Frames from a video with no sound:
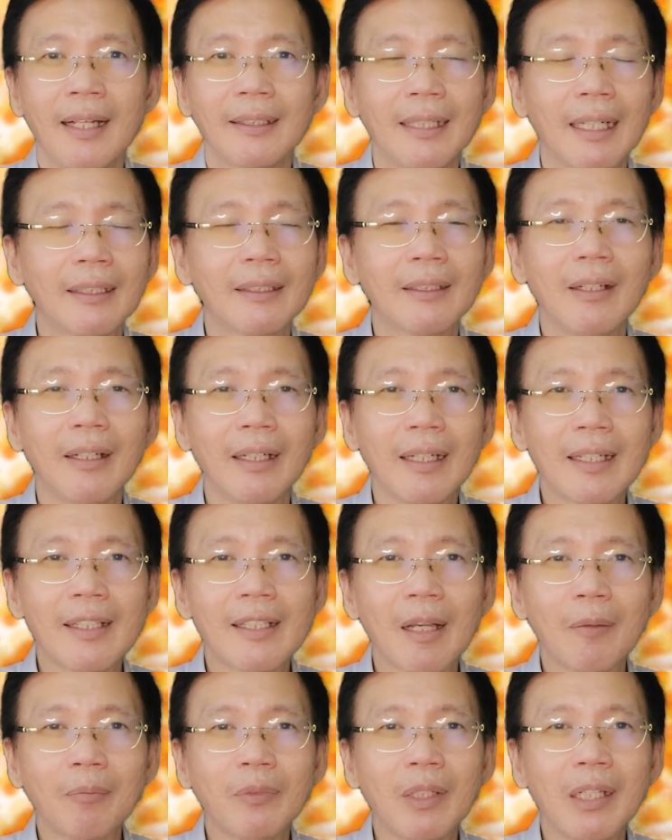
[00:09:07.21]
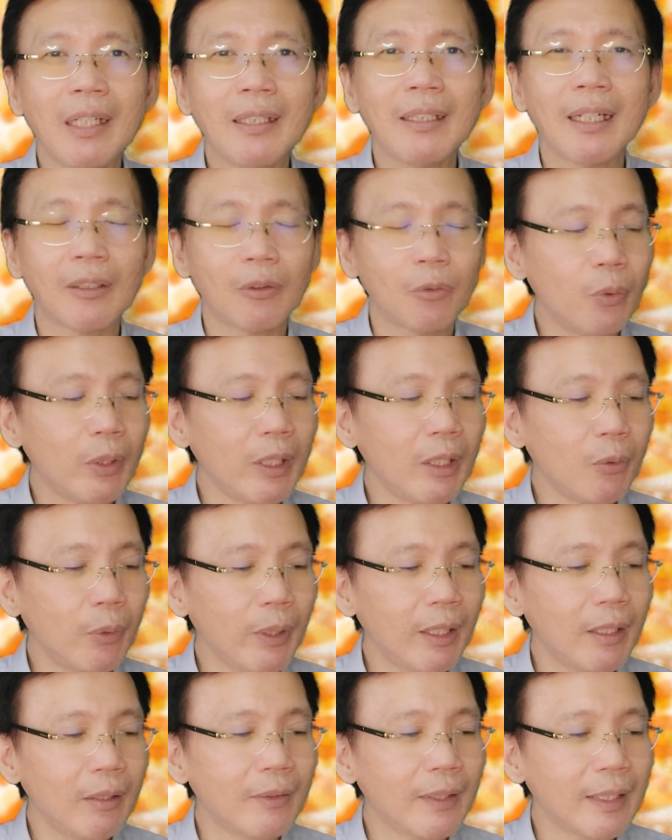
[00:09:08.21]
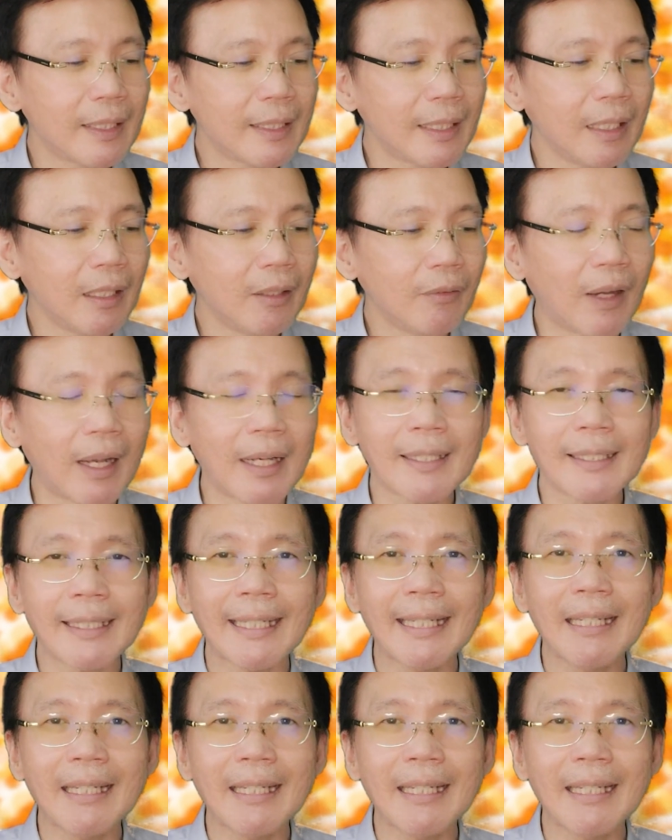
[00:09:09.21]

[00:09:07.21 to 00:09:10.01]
that there is something that we will receive as